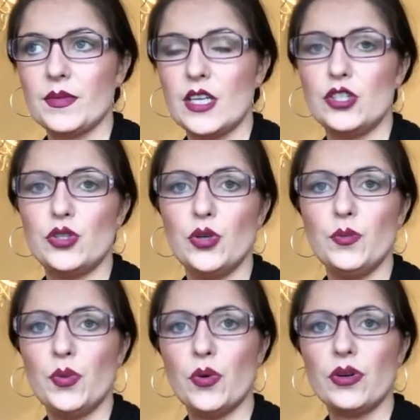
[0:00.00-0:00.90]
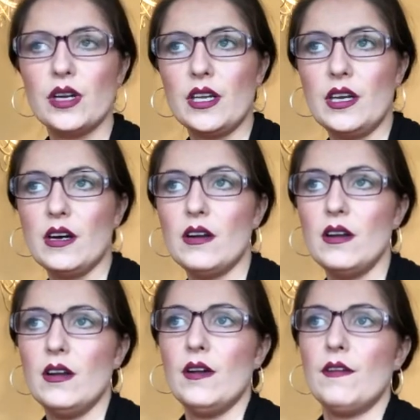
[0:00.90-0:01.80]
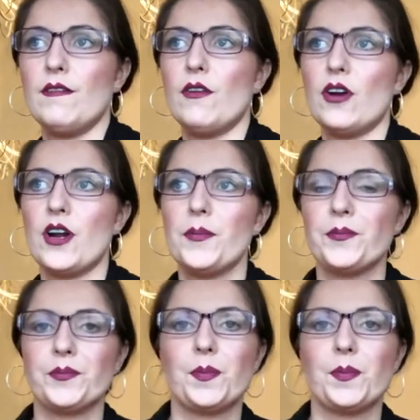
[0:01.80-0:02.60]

It's too important a year for her.